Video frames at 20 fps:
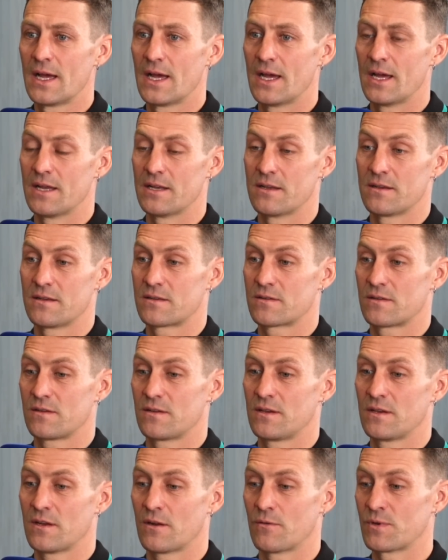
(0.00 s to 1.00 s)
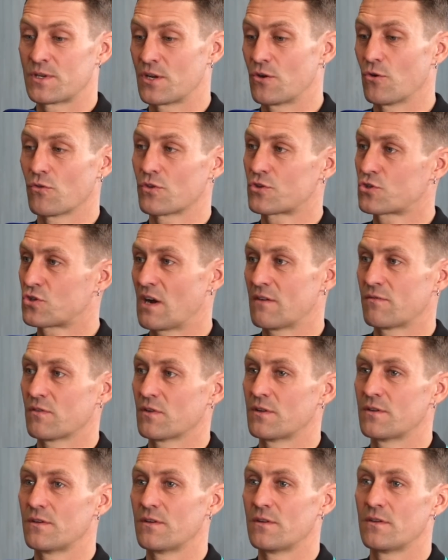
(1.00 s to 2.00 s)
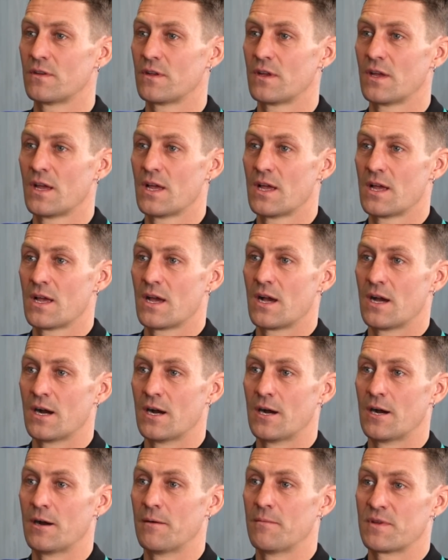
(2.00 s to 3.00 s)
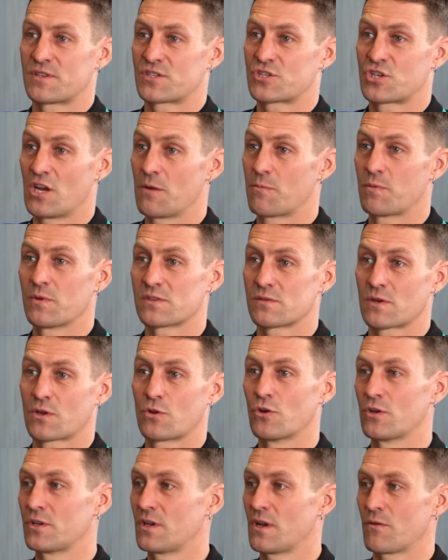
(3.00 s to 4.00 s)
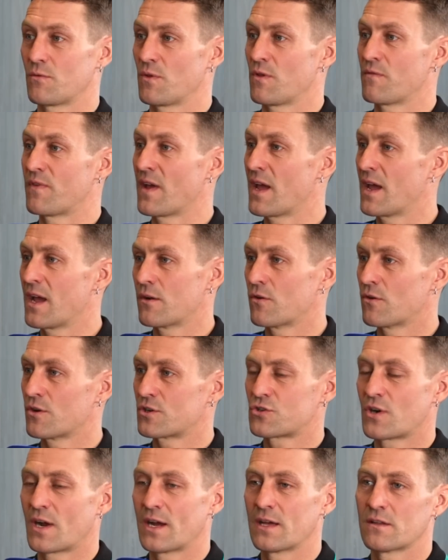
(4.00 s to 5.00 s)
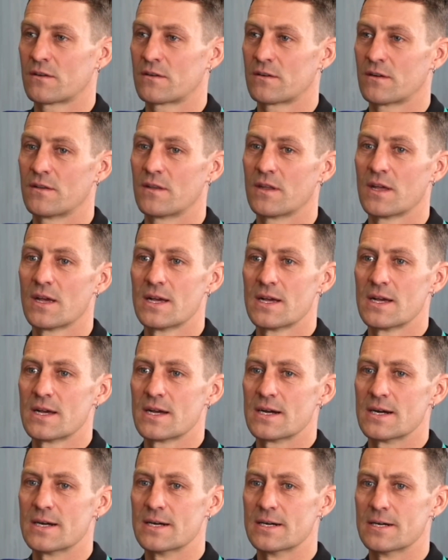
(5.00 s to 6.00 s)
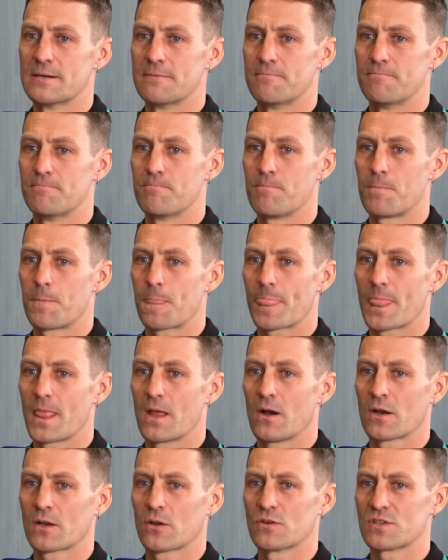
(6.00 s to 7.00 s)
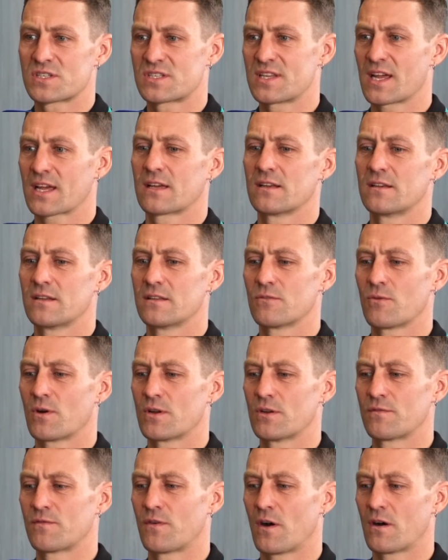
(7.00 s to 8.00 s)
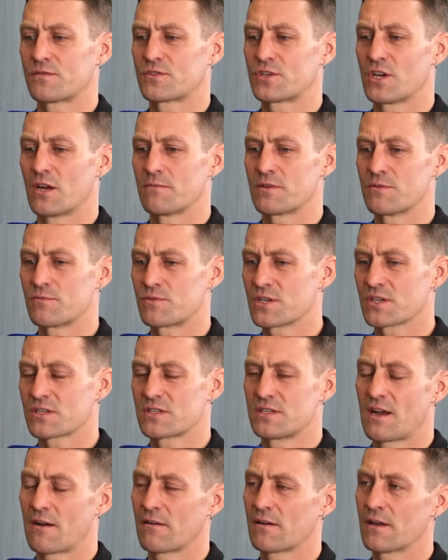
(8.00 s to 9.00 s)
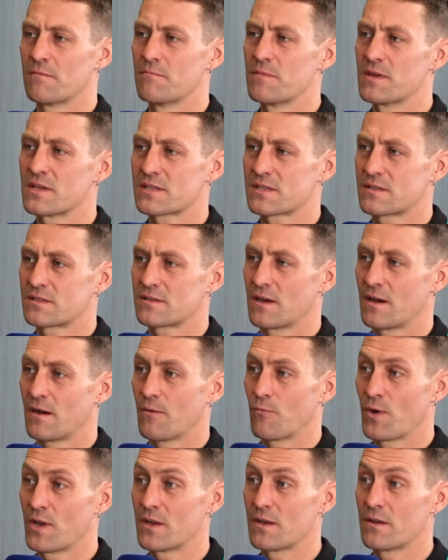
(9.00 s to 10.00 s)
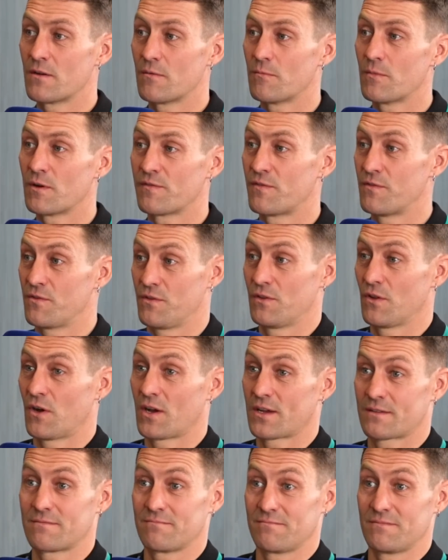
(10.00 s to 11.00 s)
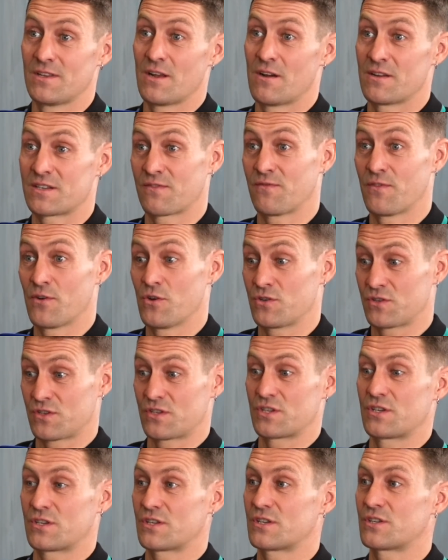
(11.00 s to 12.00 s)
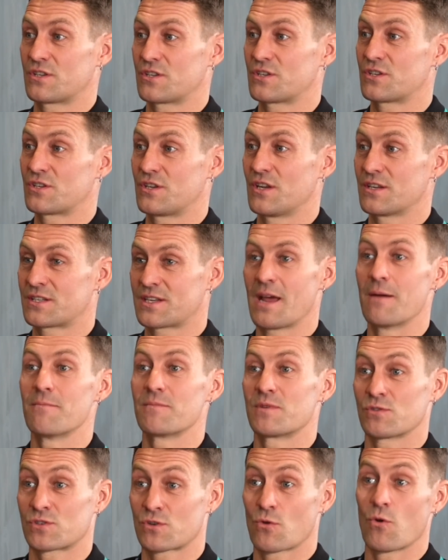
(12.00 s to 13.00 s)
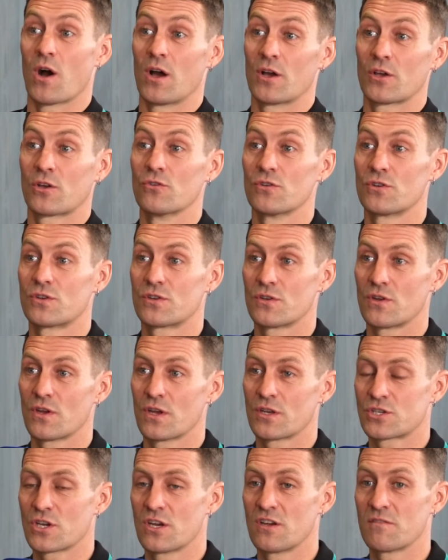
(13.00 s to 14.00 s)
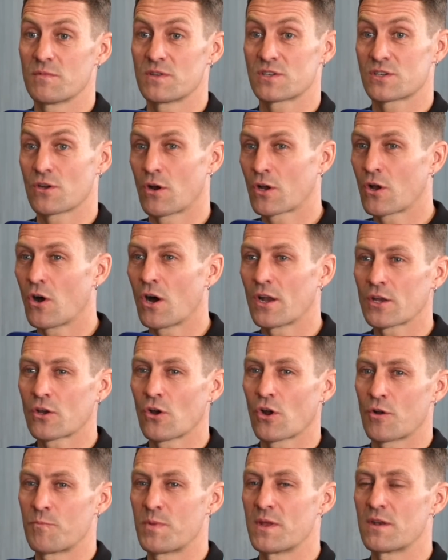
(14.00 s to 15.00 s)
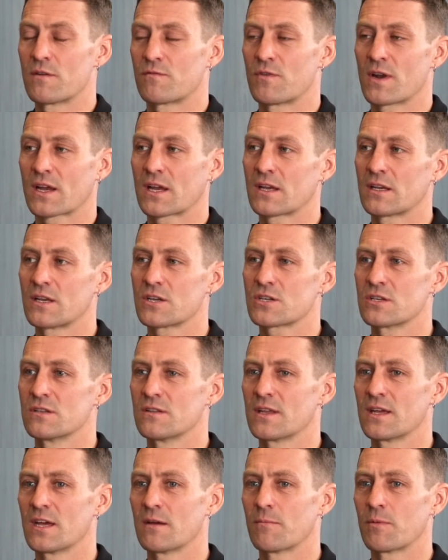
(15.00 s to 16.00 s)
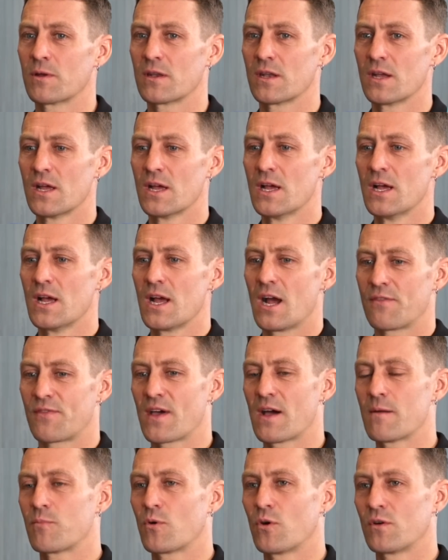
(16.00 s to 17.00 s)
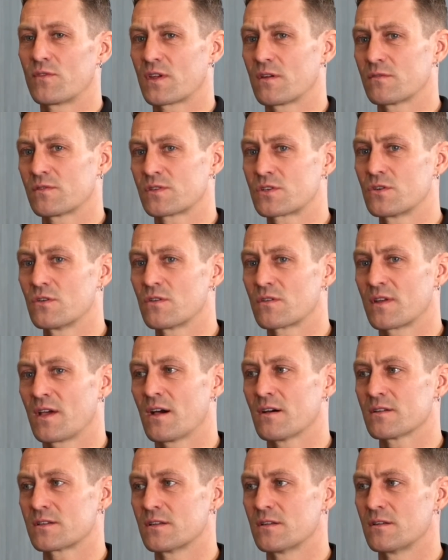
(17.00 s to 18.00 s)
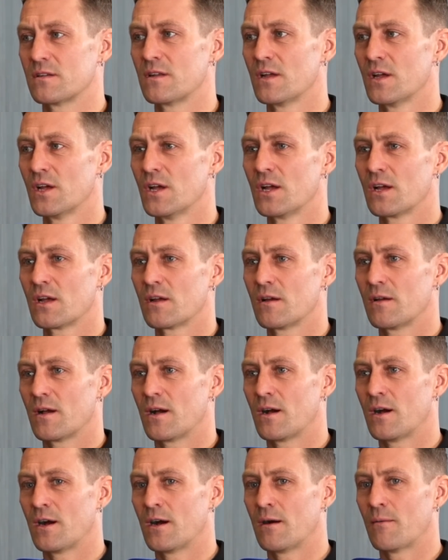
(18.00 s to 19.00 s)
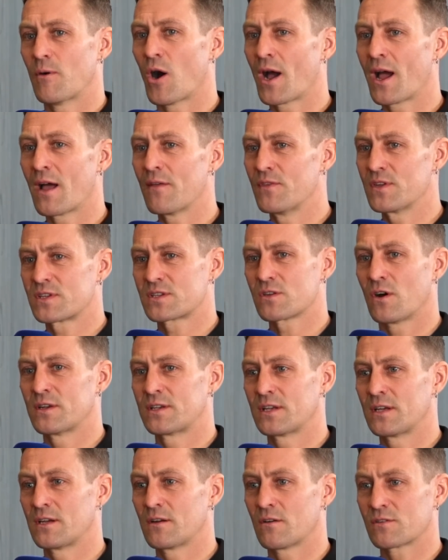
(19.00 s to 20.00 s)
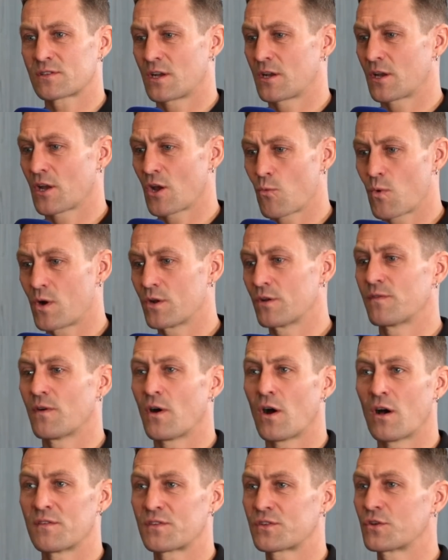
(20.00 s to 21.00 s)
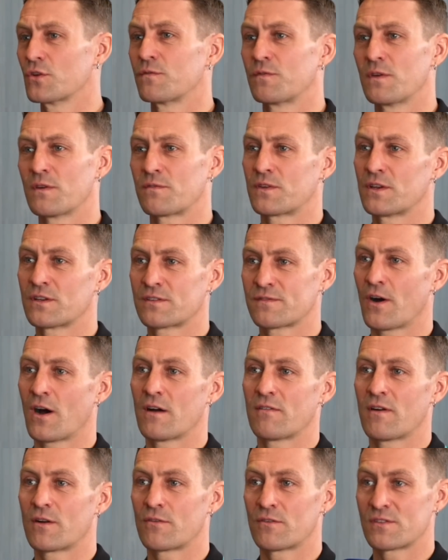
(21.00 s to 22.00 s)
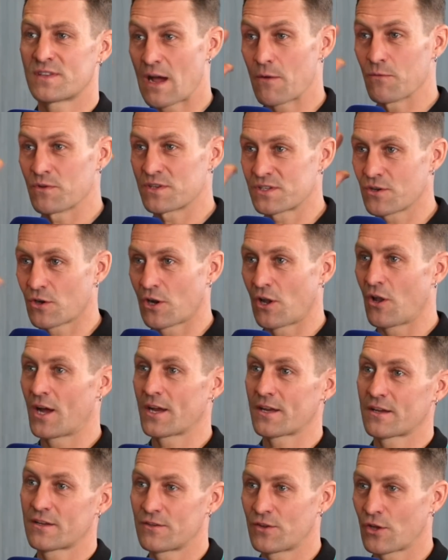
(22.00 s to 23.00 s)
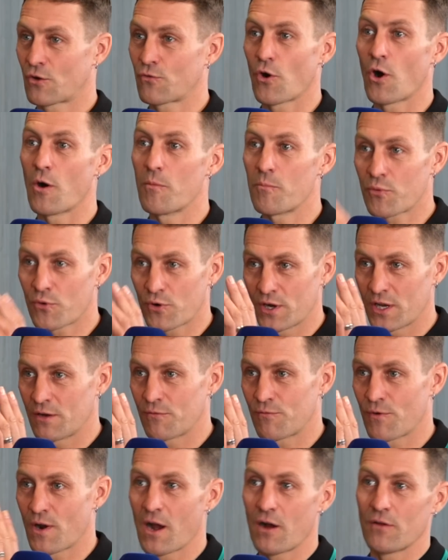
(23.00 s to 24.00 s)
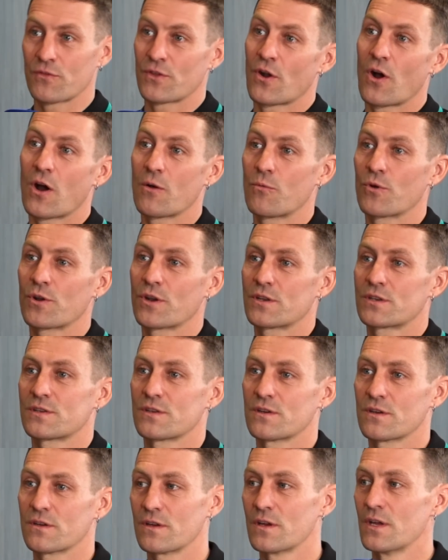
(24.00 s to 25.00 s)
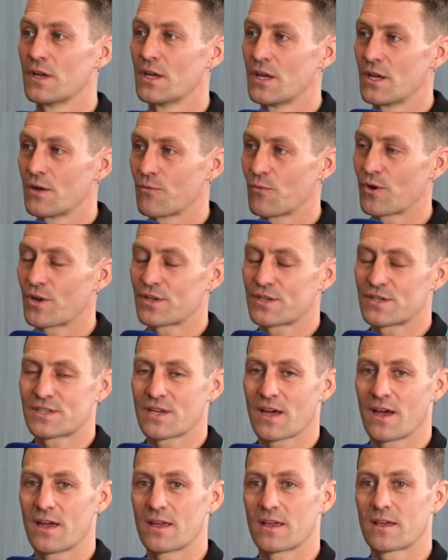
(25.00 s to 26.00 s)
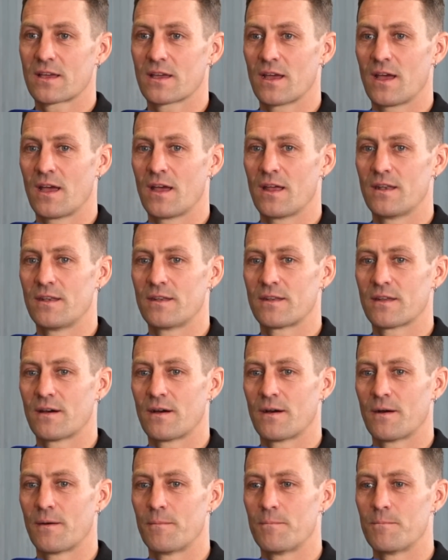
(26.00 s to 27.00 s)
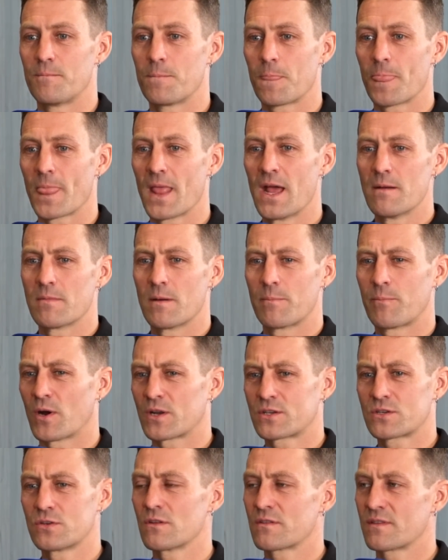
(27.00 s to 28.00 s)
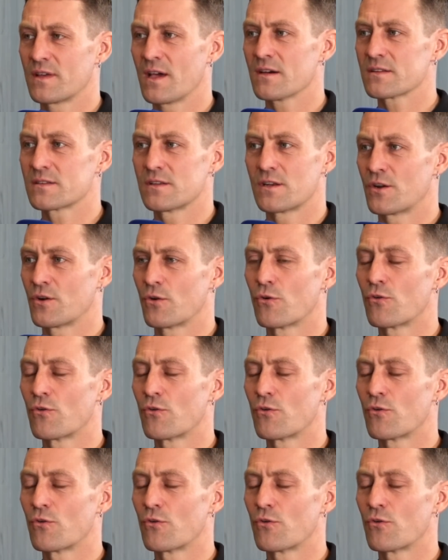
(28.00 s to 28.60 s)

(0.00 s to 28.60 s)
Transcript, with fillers: And you know, we did all the traveling as cheaply as we could, you know, with a van or a trailer. And I got second in the 125 championship, just narrowly missed winning on my as a first attempt. It was quite a good achievement, so I kind of got a bit of recognition there. But at that point, that was 2000. I had this idea I was going to go 125s, 250s, 500s. That was sort of like the Grand Prix route that I wanted to take. And but by 2000, it had